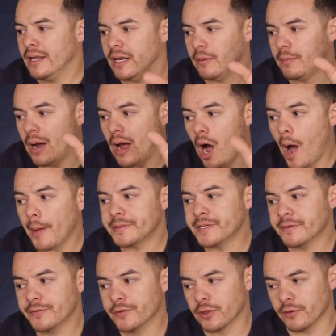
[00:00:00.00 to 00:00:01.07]
Now by
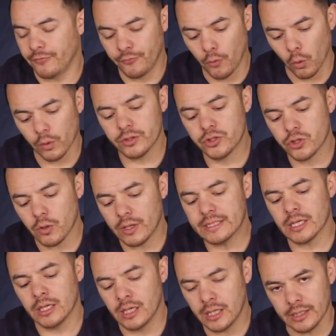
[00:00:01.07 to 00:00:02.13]
opting for the fourth
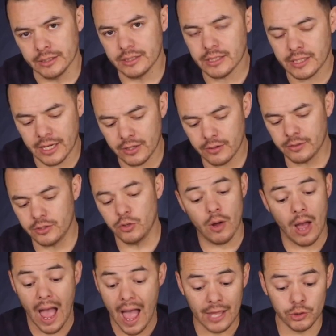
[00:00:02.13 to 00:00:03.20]
choice hunt, okay,
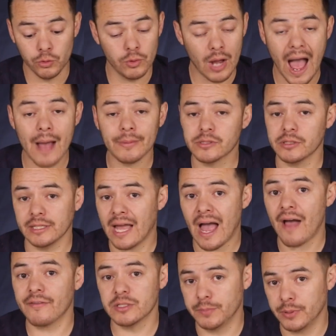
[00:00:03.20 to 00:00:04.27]
you absolutely
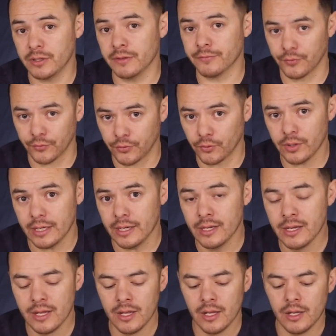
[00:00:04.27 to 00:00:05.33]
have to put in for 3,
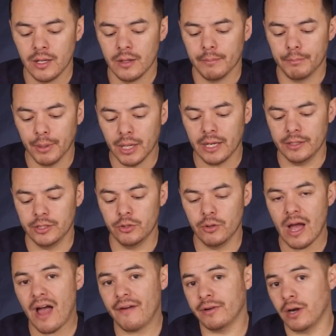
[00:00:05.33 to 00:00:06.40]
but you
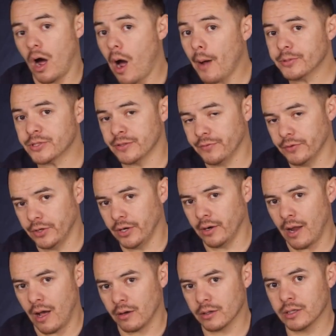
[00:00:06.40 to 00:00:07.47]
have an option for deer
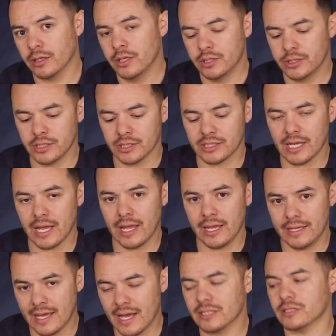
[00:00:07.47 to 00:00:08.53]
and elk to say,
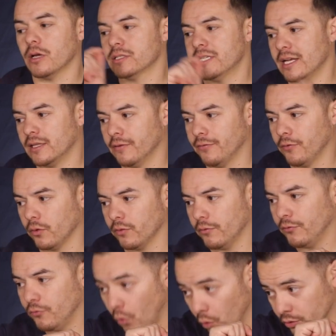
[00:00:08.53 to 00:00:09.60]
yes, I'll take the
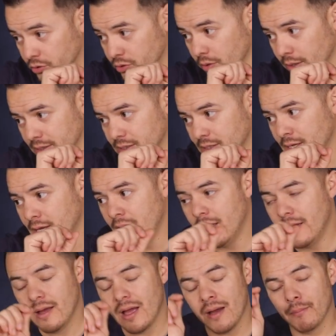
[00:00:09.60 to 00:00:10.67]
fourth choice.
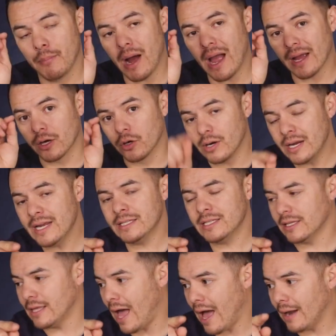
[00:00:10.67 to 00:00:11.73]
And by agreeing
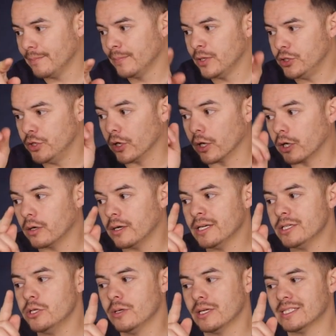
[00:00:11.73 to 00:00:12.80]
to that, you're
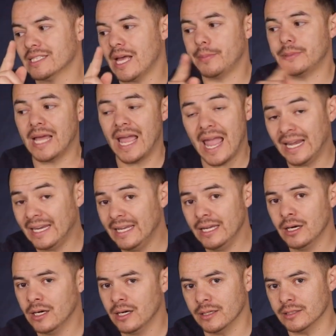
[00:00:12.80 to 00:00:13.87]
agreeing to accept any
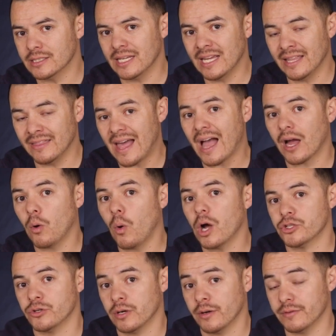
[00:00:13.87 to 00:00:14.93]
hunt in that
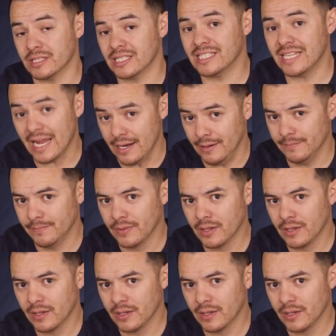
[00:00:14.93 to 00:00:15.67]
quadrant of the state.